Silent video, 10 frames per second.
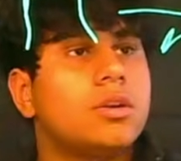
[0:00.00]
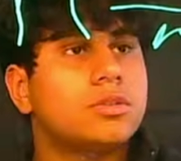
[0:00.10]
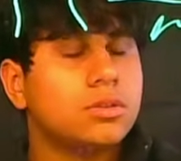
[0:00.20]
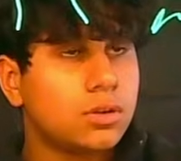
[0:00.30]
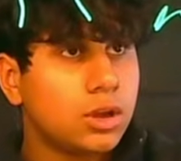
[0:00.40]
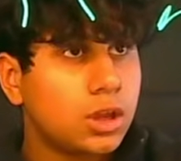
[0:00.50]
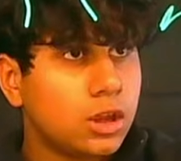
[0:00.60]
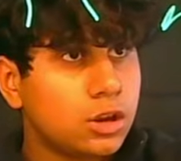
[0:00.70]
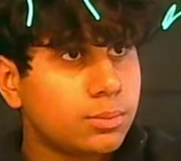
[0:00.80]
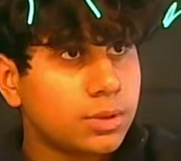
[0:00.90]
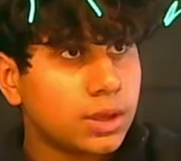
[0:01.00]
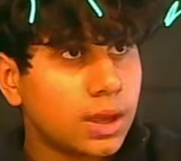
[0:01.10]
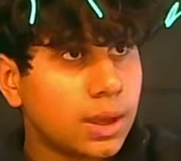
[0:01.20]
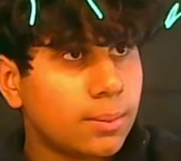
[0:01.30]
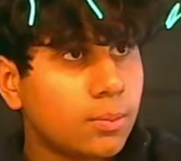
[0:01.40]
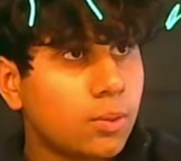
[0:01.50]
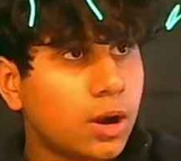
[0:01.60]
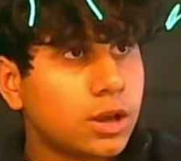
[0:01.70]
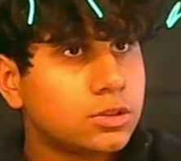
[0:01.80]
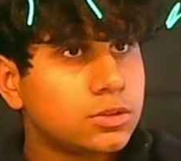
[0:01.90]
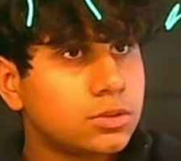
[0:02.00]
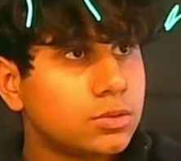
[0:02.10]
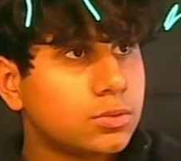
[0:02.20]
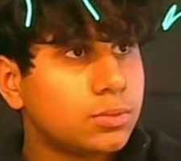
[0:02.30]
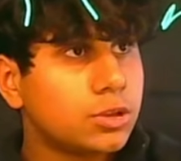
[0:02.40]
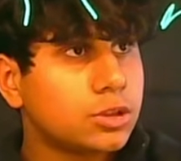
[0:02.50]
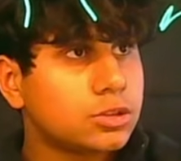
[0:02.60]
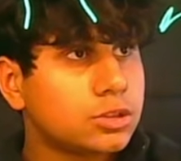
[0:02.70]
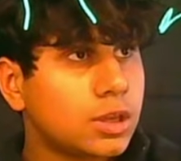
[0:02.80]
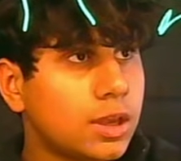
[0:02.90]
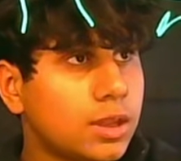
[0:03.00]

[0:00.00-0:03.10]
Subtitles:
So it'll be my2 plus